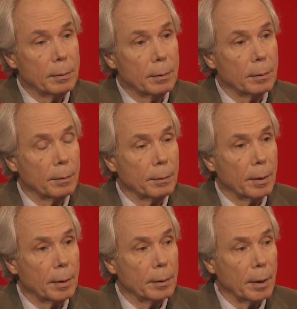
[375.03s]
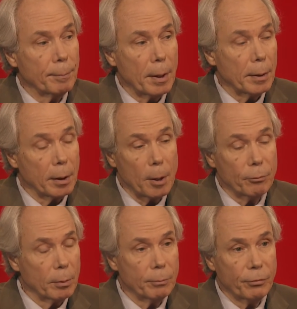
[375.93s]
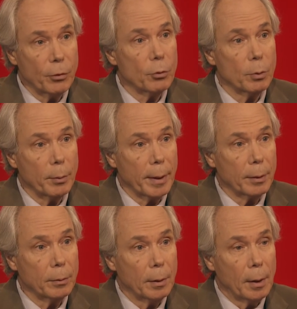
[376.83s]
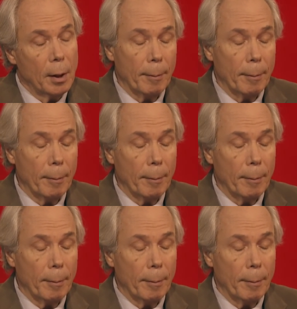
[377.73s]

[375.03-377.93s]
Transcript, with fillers: You know, they come from further around. From all over.